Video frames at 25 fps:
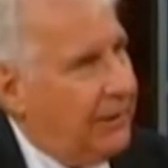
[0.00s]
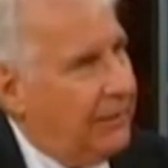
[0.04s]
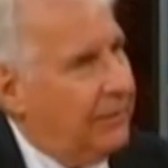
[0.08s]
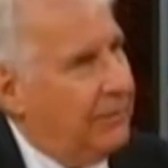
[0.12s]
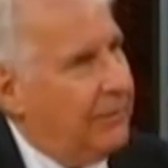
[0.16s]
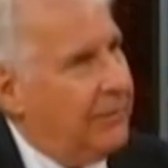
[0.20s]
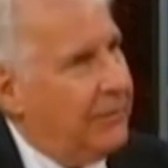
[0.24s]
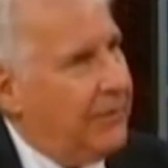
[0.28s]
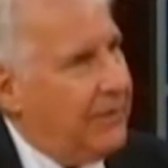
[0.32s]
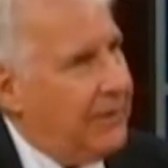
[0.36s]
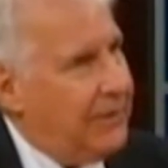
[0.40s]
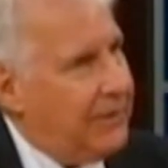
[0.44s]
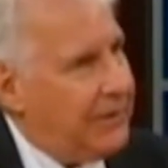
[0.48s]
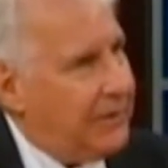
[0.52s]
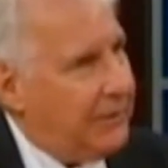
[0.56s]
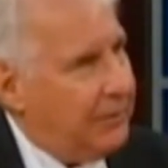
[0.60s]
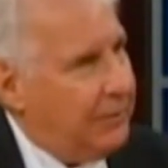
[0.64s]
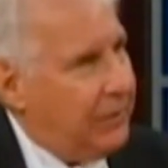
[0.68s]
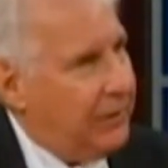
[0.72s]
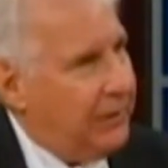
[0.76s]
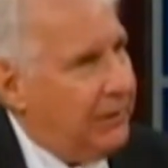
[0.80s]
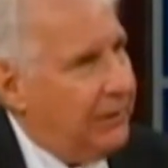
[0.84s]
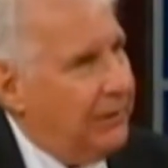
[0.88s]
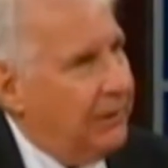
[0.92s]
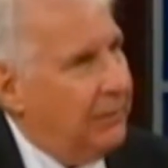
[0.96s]
them,
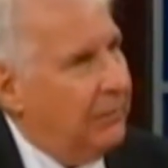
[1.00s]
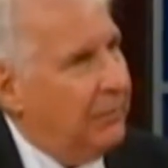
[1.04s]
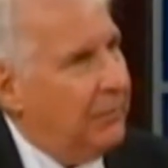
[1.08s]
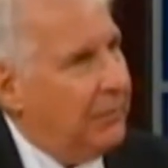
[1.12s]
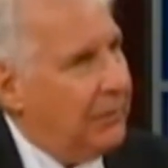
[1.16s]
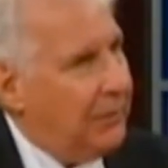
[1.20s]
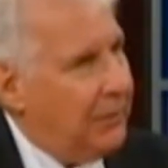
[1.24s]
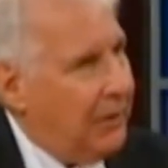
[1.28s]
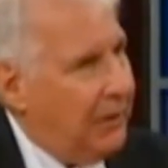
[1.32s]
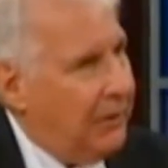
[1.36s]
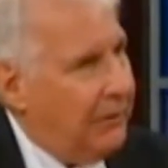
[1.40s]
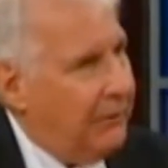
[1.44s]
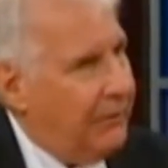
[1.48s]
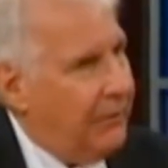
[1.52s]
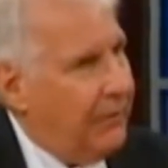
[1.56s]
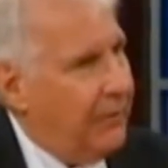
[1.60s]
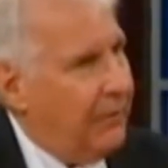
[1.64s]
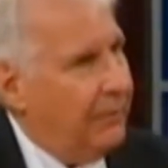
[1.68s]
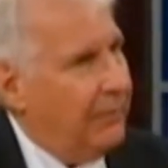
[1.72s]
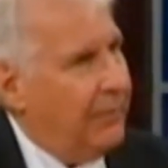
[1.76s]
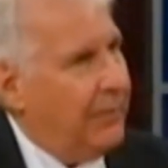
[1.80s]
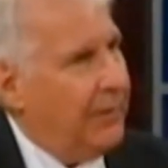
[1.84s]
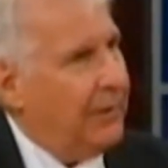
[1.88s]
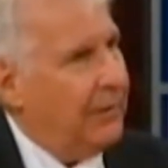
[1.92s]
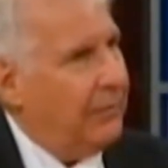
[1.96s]
discipline them, love
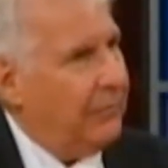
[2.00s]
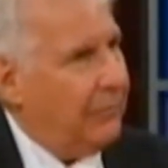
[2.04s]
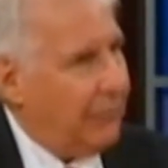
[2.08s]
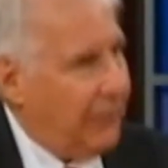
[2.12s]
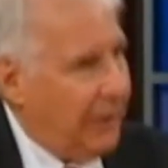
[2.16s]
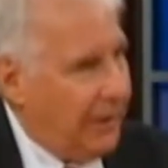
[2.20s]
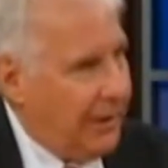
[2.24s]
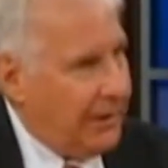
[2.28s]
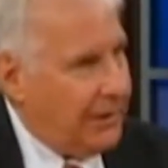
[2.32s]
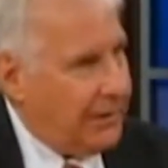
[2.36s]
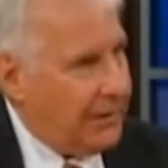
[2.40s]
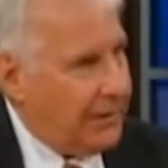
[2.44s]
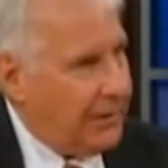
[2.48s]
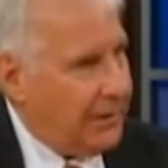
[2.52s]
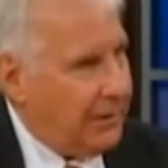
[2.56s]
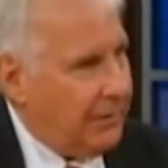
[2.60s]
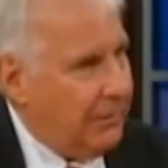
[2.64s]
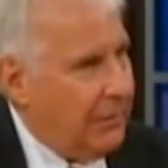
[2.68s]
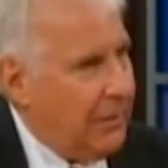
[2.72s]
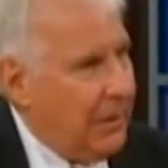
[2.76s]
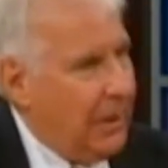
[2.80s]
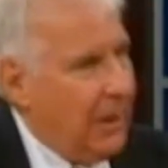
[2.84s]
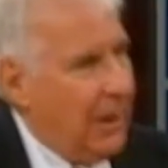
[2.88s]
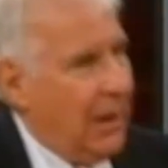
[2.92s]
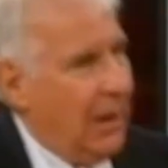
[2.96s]
them, and raise
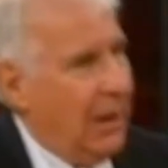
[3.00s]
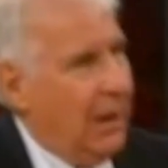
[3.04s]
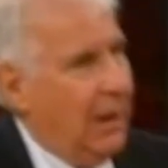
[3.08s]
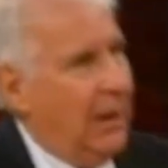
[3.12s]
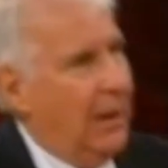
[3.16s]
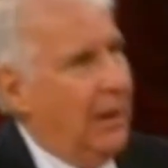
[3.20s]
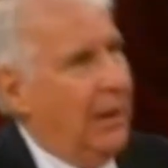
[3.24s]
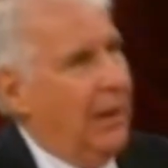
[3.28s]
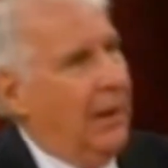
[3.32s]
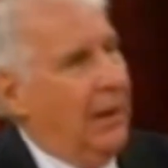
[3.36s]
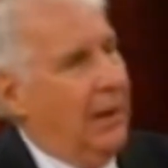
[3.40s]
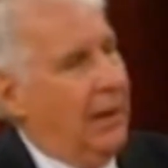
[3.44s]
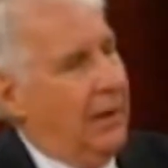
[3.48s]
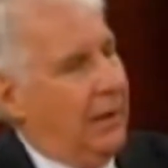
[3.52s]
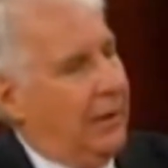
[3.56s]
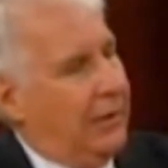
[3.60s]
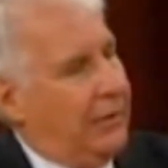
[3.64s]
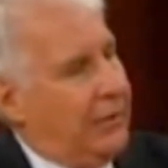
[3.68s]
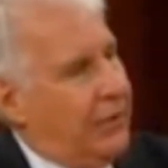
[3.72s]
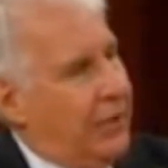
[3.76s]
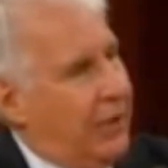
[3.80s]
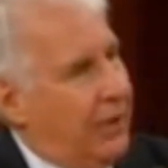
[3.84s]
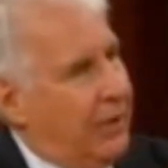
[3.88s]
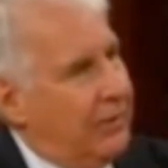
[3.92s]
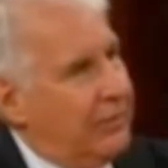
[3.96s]
them.
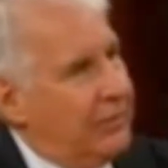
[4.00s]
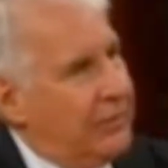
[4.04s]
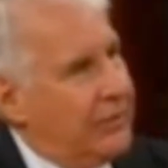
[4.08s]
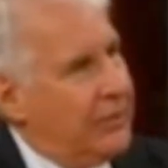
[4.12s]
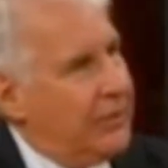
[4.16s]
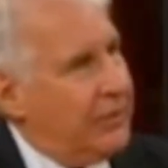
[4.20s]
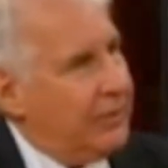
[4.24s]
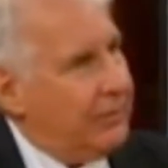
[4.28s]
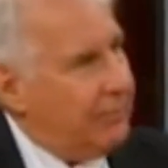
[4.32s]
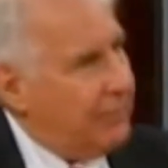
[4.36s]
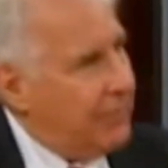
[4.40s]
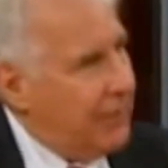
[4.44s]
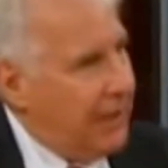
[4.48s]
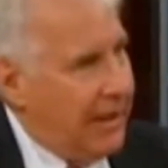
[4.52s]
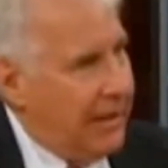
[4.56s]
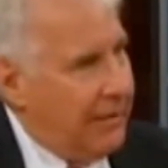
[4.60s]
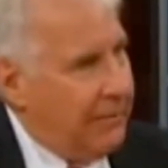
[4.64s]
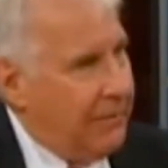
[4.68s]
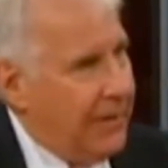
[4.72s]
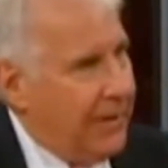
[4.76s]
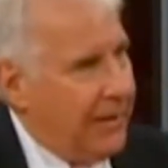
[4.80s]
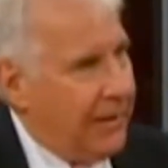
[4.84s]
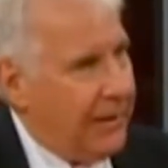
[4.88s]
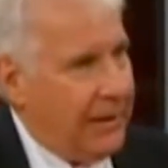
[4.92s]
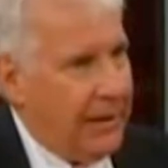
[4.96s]
Adults, take
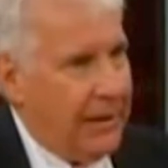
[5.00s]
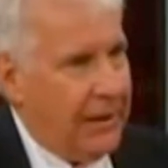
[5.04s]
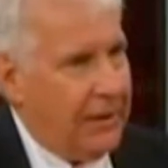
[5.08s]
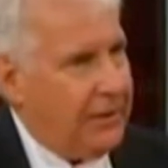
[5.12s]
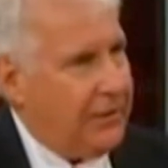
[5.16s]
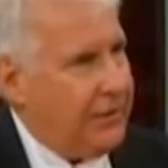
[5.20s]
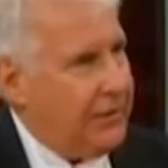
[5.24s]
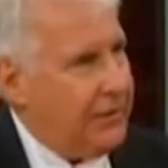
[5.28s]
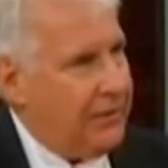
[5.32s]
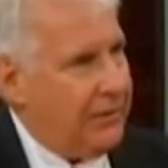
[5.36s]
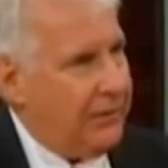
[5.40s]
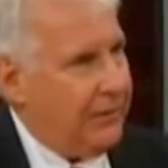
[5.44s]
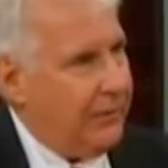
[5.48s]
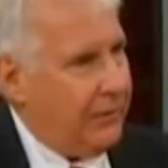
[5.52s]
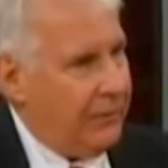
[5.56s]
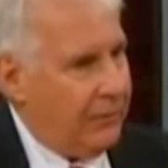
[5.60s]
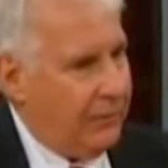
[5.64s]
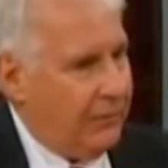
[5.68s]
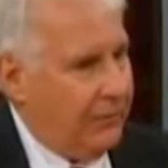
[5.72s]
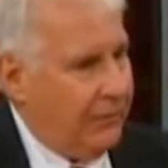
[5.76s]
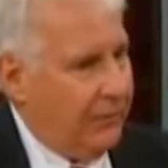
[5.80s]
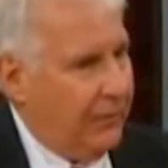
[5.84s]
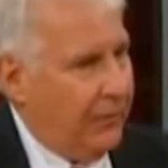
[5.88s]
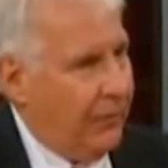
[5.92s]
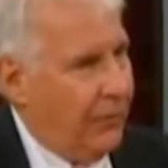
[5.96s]
medications if you're
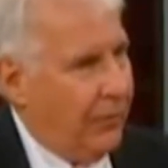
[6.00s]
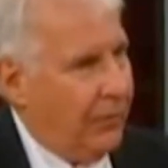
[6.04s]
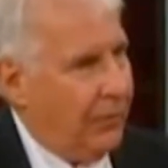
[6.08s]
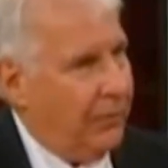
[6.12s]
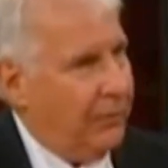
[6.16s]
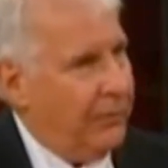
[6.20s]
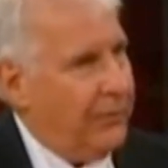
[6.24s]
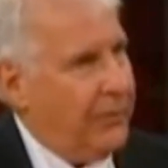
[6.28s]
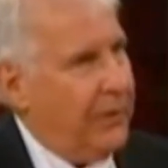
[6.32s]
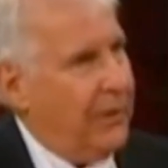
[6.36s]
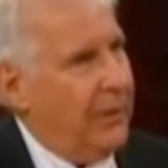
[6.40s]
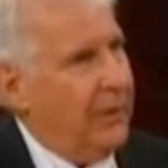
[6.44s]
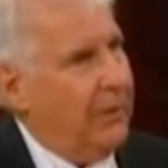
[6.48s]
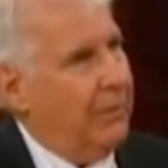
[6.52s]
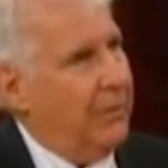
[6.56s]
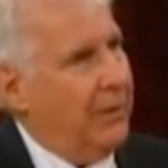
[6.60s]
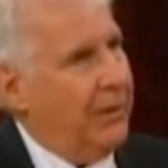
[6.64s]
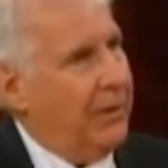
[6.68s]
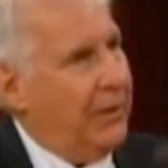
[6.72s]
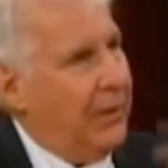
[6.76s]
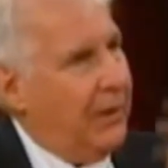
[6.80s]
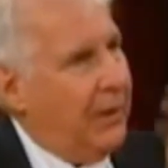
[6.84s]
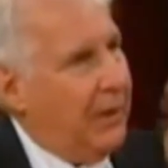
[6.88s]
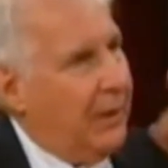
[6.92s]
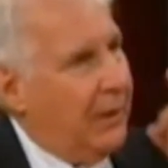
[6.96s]
informed,
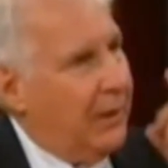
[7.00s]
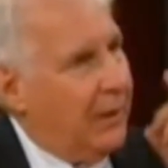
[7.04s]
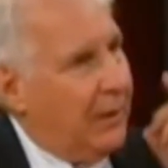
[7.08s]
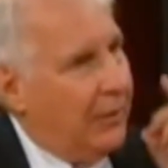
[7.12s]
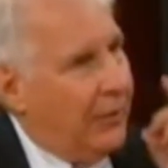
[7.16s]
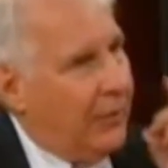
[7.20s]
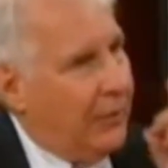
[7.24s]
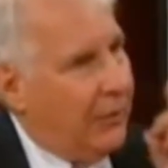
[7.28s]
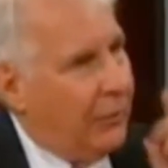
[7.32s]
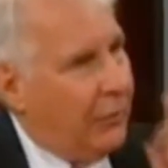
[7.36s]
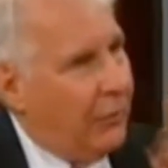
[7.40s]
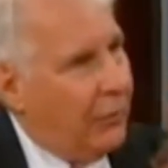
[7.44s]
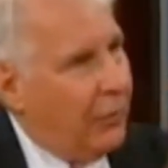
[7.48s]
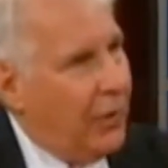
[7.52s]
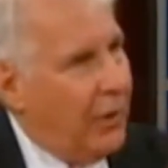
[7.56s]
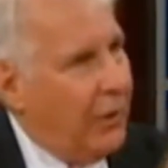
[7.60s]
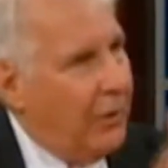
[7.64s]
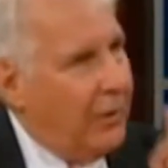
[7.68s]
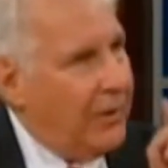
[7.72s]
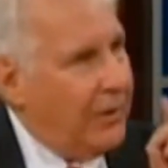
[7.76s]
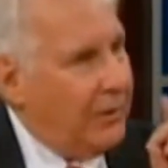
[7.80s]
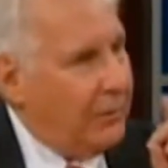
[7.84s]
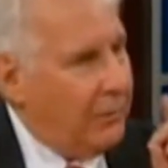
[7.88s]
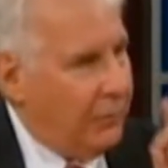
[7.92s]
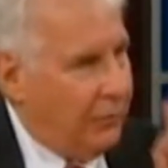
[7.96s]
but the
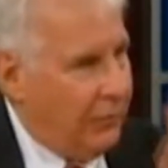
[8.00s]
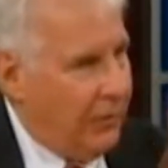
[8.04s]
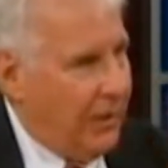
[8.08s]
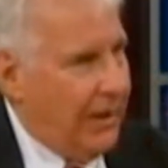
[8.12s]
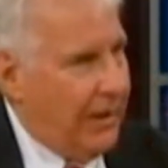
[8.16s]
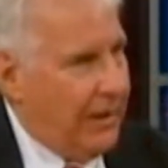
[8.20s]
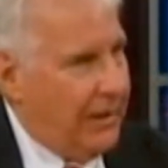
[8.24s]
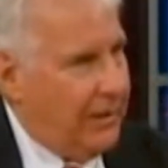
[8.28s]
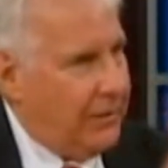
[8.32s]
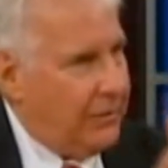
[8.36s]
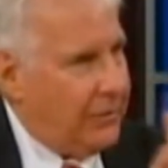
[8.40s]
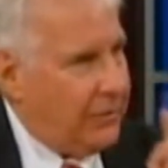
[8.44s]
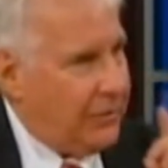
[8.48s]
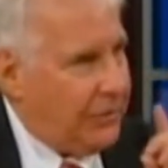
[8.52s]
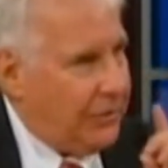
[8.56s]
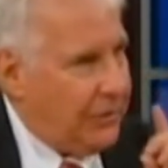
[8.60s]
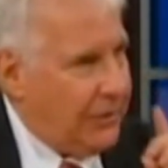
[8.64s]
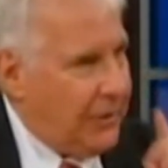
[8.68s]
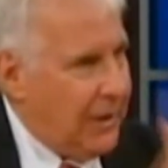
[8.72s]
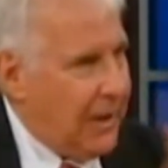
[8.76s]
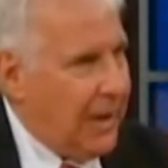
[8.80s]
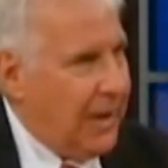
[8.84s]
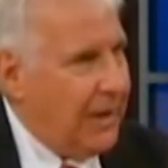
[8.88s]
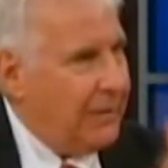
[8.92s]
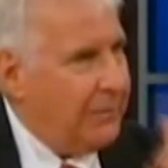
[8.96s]
growing brain should
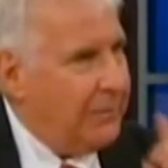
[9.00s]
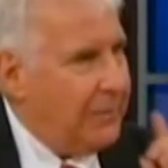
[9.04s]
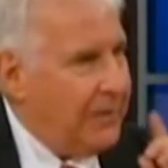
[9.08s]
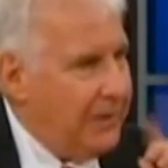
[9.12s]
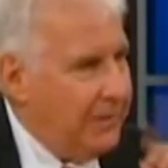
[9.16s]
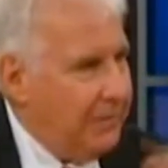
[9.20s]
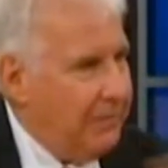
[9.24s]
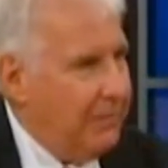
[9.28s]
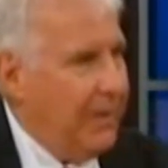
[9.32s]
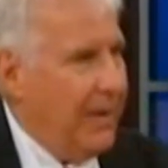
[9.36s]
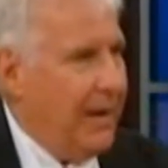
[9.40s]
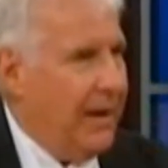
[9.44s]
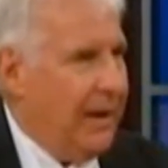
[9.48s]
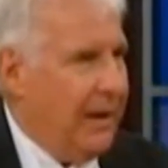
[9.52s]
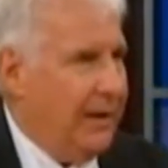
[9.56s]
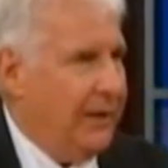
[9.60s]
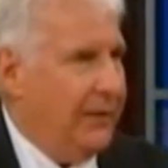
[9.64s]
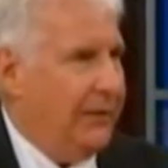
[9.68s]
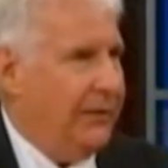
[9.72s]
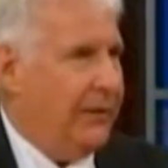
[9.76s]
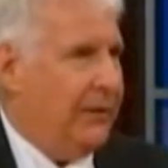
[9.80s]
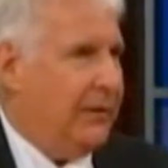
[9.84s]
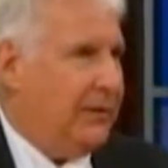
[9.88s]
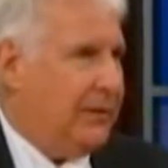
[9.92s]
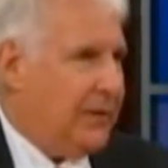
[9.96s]
not be
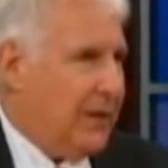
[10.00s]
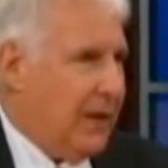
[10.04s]
bathed in